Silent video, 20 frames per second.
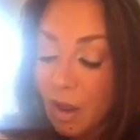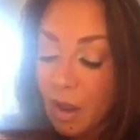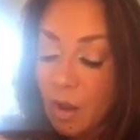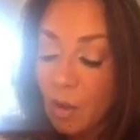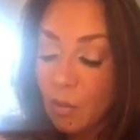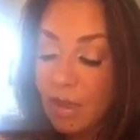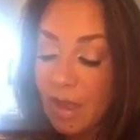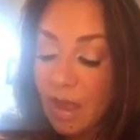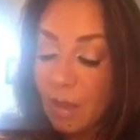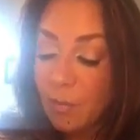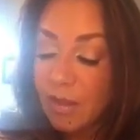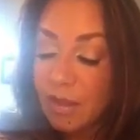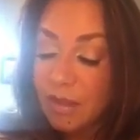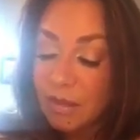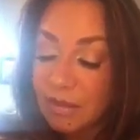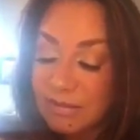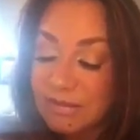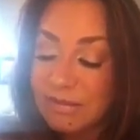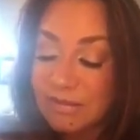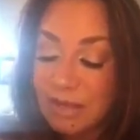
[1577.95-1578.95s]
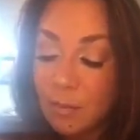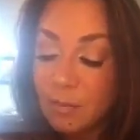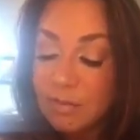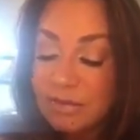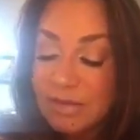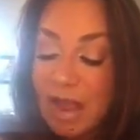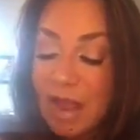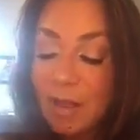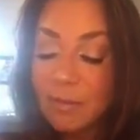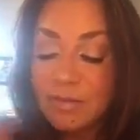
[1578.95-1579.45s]
Okay, because
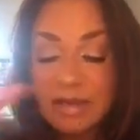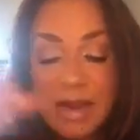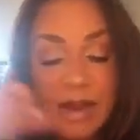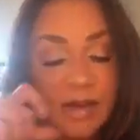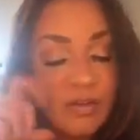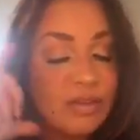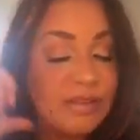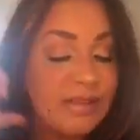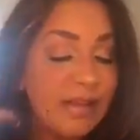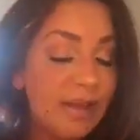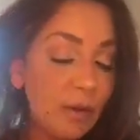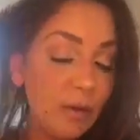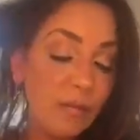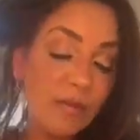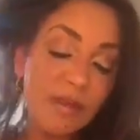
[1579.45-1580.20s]
sometimes, and I just hear